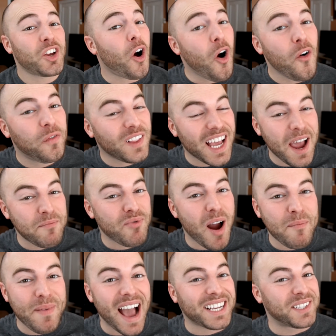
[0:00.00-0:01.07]
So hopefully I
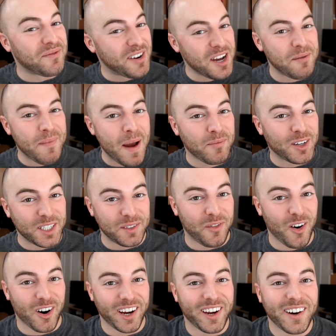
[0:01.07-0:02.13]
brought back some good memories
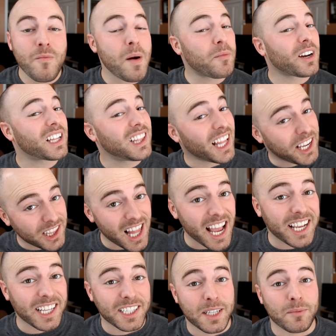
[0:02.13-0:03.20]
for you. Remember to click like
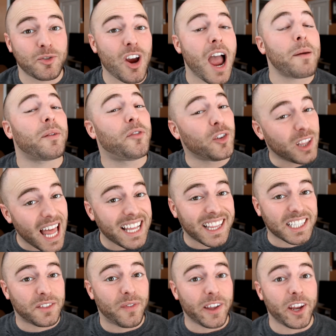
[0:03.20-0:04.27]
and subscribe if you like
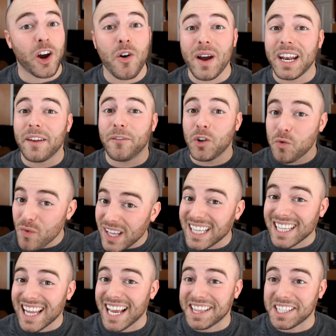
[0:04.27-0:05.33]
this video, and if you really
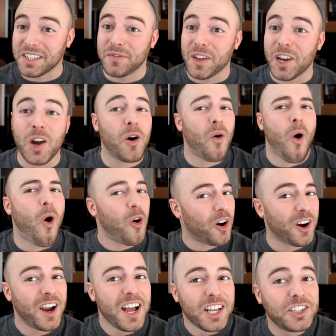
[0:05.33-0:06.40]
like this video
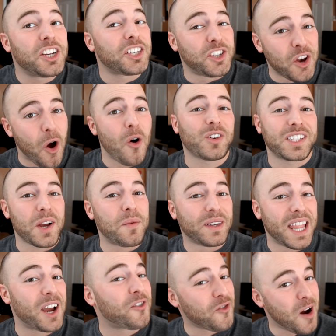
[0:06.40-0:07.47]
or just know someone
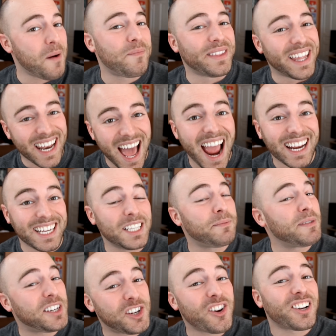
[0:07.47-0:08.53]
that grew up in the nineties,
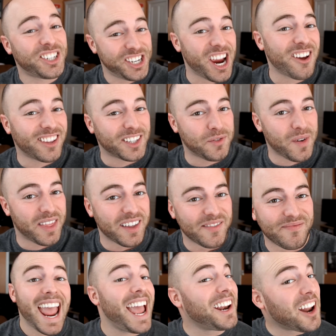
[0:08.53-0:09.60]
be sure to share this with them.
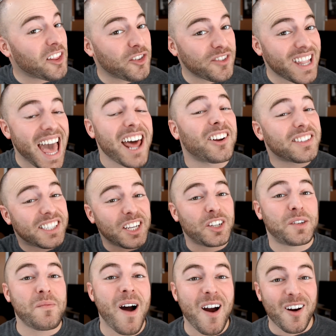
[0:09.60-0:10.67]
And other than that, I'll see you
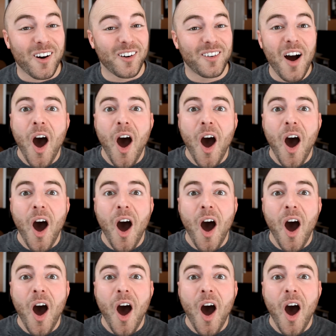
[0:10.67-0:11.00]
tomorrow.